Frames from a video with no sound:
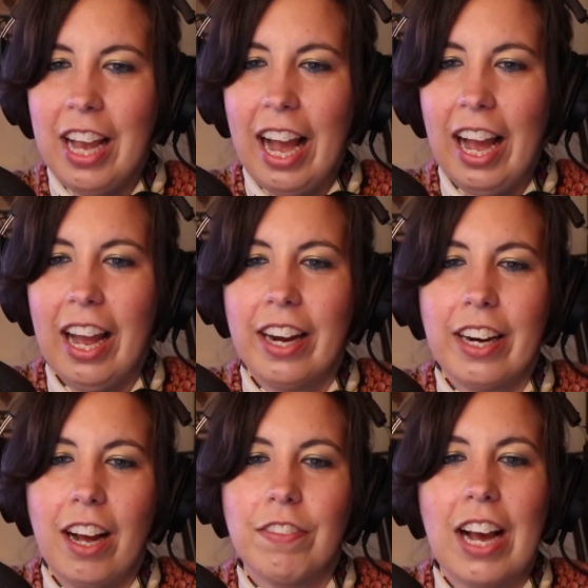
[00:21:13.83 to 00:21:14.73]
And
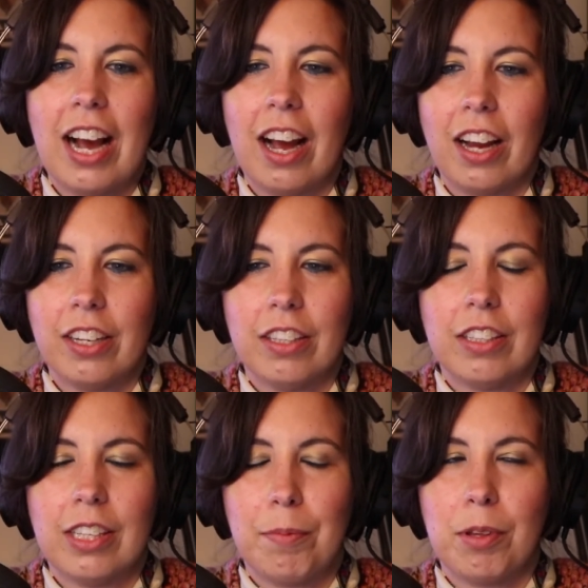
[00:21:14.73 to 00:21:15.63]
I've had
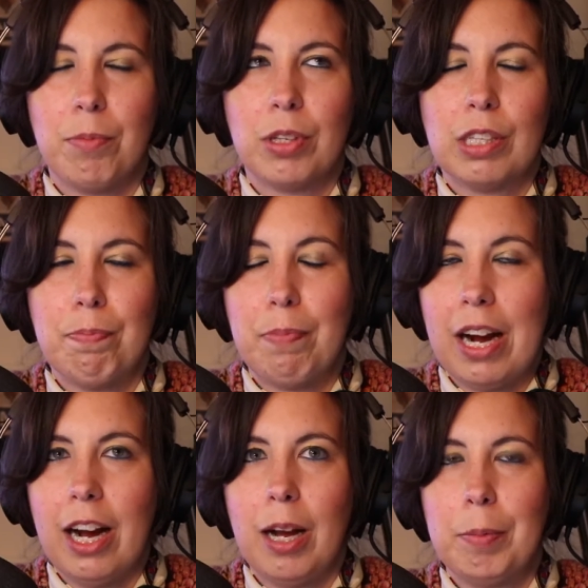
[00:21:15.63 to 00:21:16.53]
some of the most
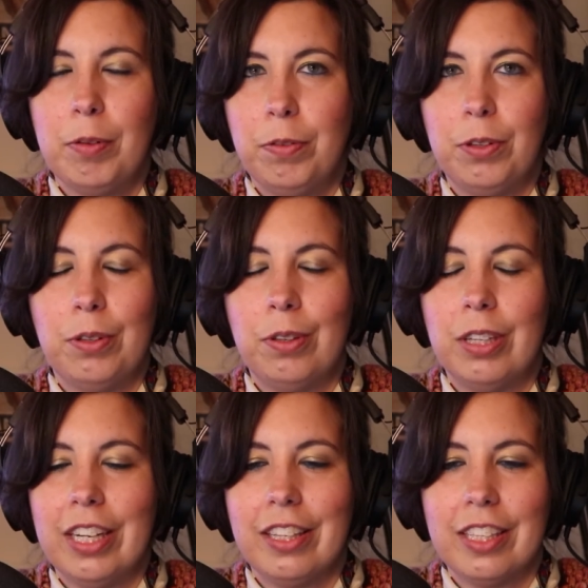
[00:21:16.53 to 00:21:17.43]
bomb
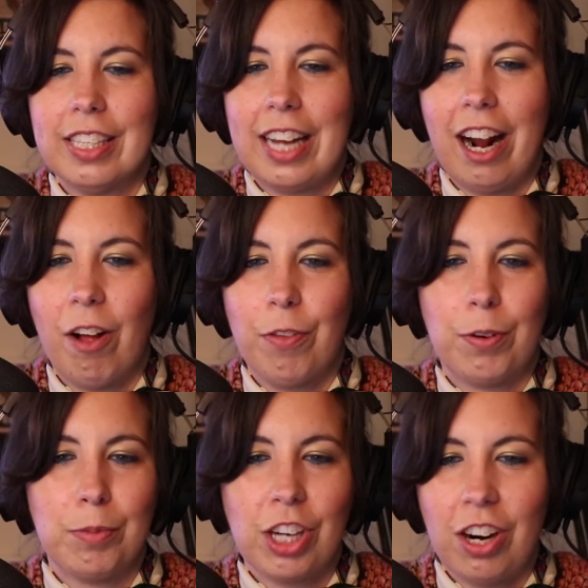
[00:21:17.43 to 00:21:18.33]
food in the South,
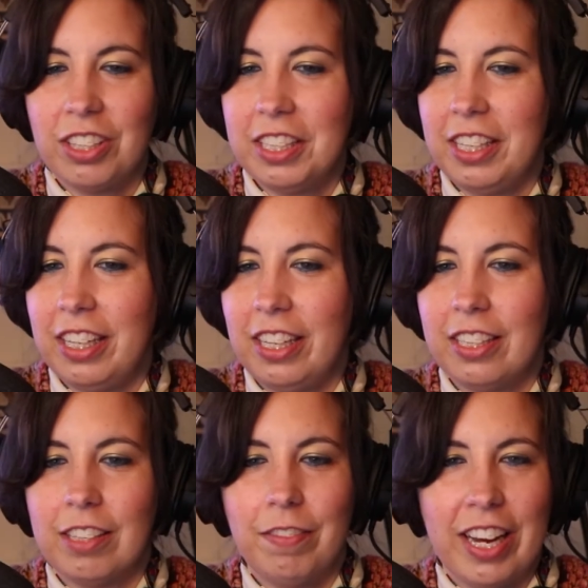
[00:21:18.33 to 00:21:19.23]
from Charleston,
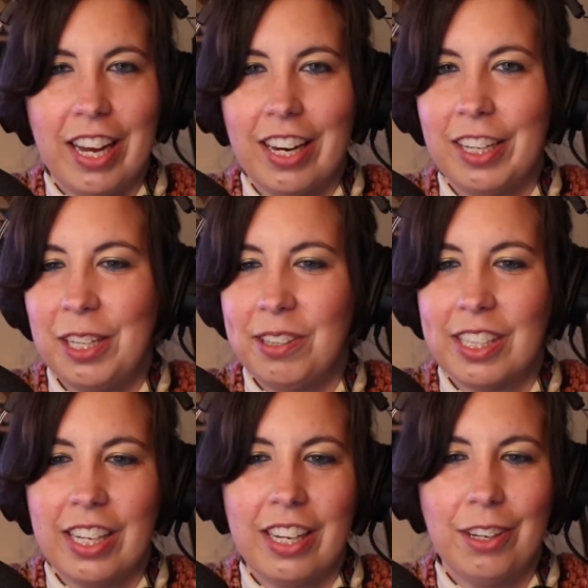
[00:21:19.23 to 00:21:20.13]
Savannah,
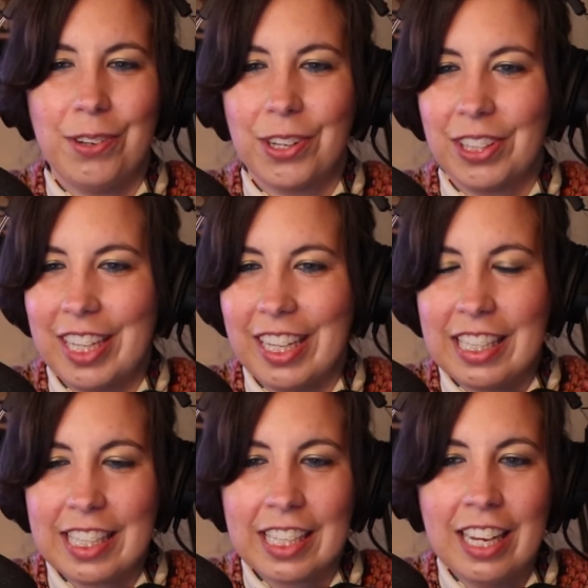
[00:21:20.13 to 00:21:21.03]
Houston, New
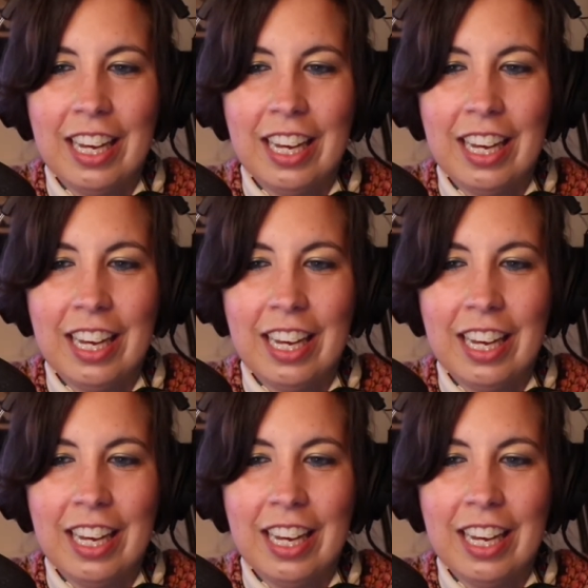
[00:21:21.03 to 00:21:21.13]
Orleans.